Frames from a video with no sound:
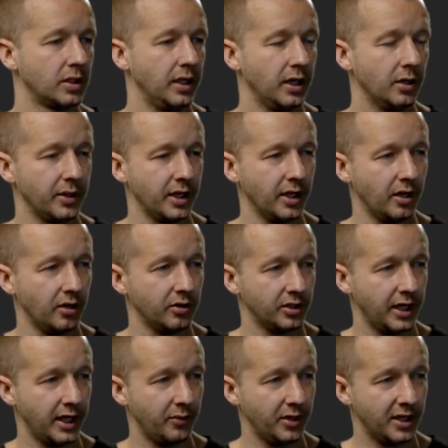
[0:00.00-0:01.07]
There we go.
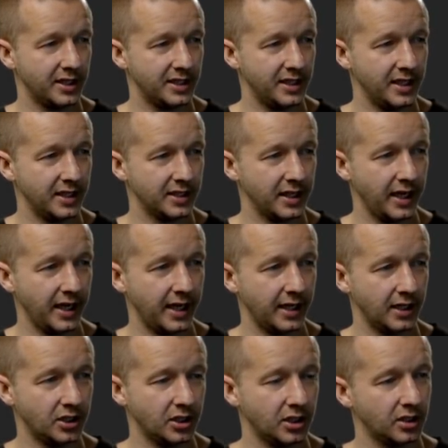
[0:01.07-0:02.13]
Now we can see this
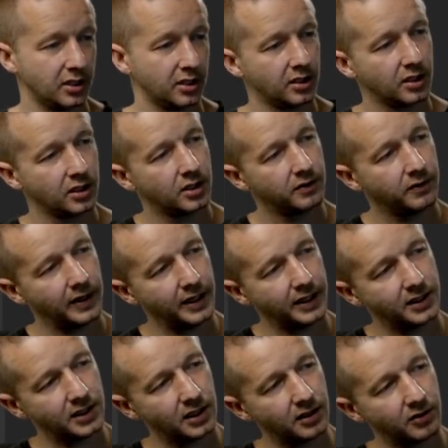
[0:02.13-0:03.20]
edge,
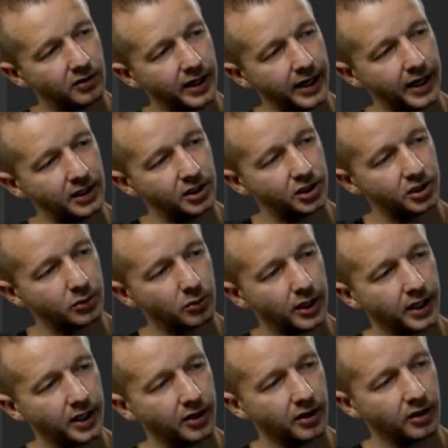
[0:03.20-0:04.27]
very subtle edge
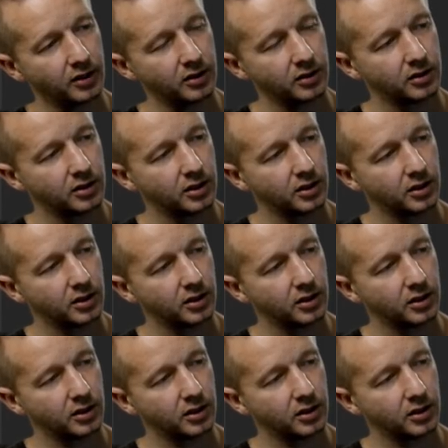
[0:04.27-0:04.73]
right here.